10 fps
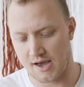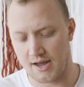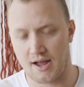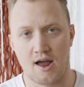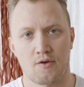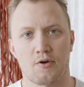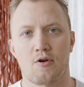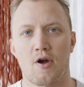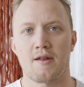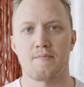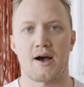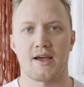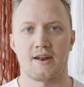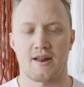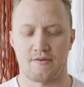I kind of regretted
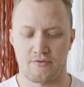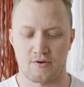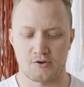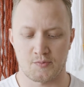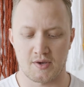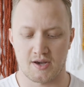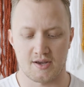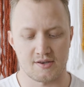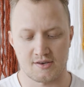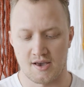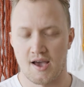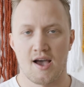buying it at first because